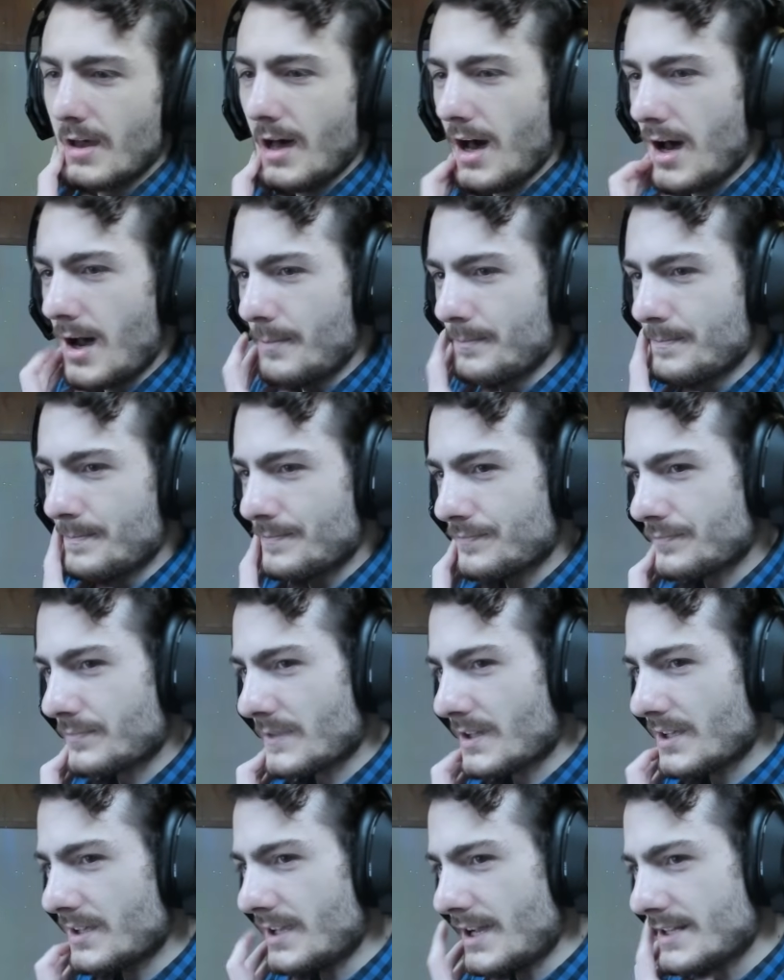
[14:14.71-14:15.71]
Um,
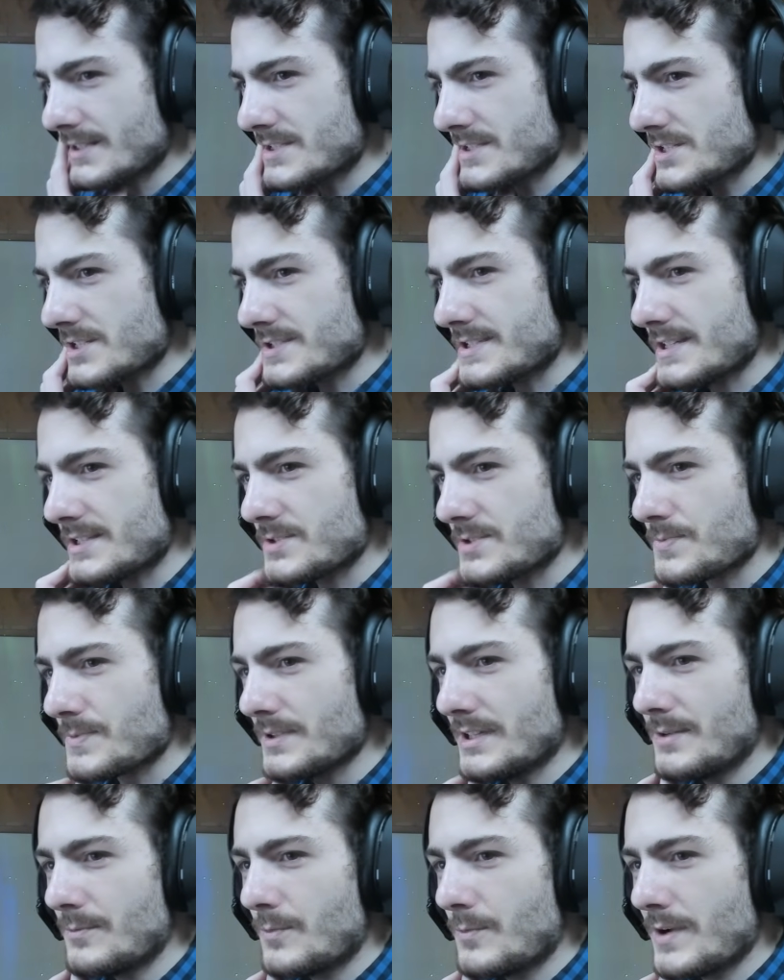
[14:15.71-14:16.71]
yeah, it's just, it's
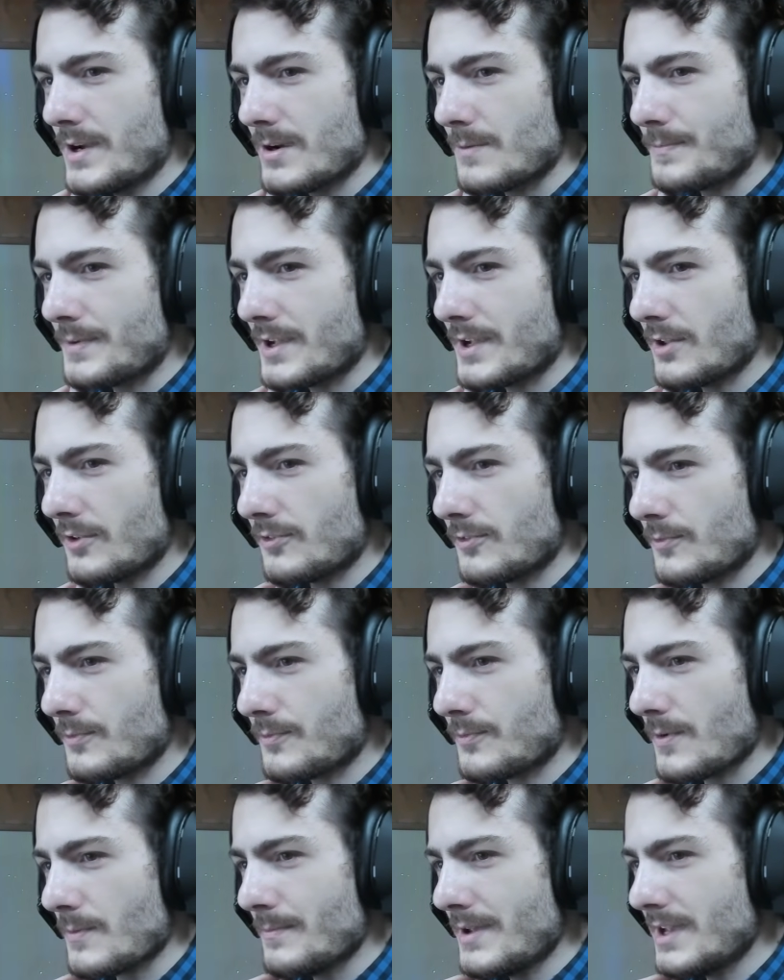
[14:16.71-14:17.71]
really weird because
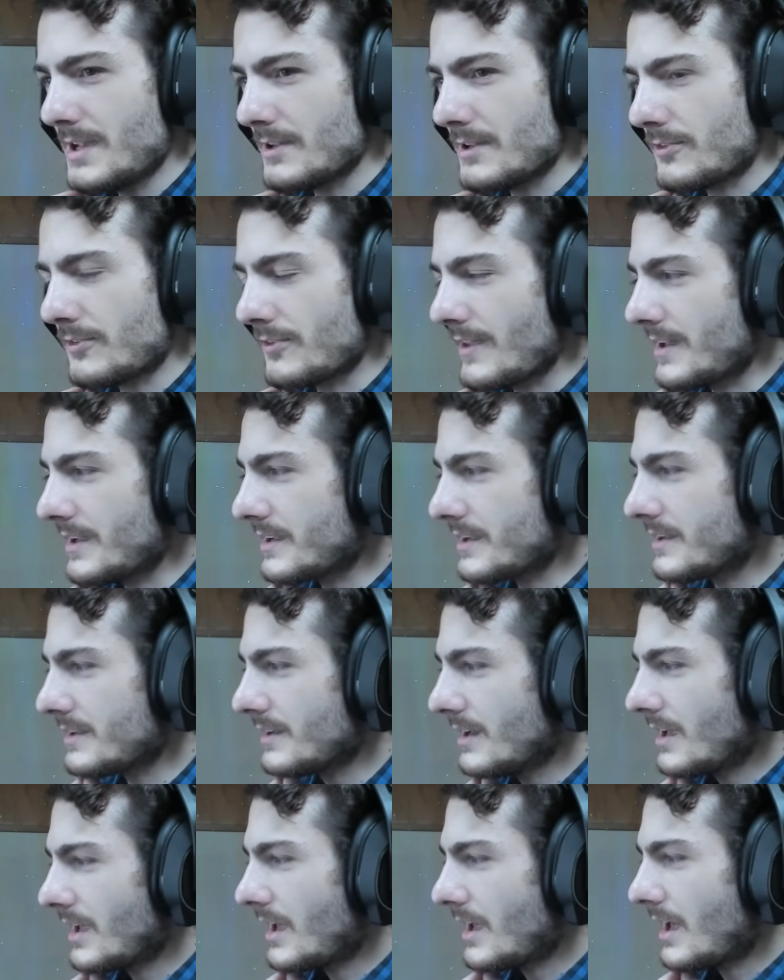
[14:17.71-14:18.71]
for me, it's like,
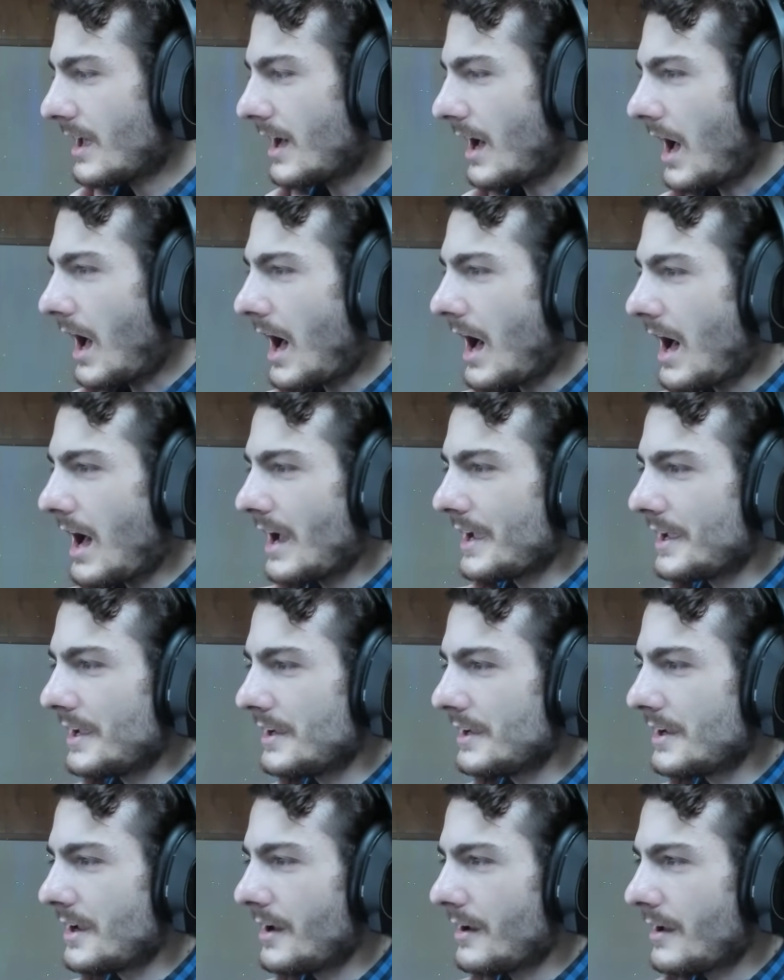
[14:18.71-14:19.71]

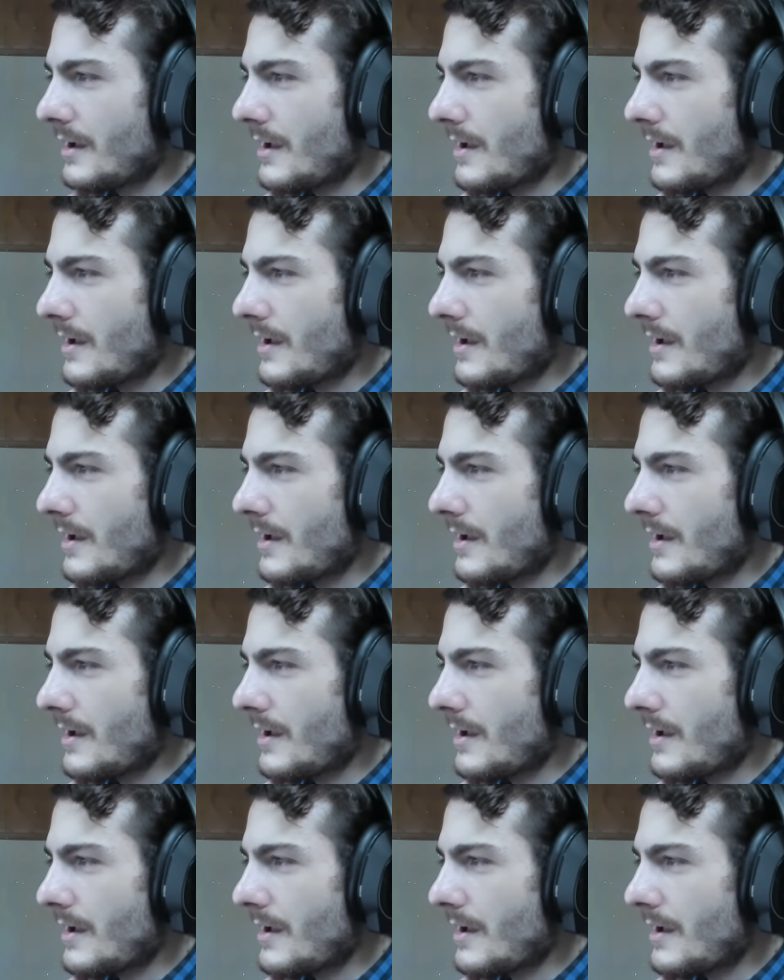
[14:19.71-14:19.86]
I...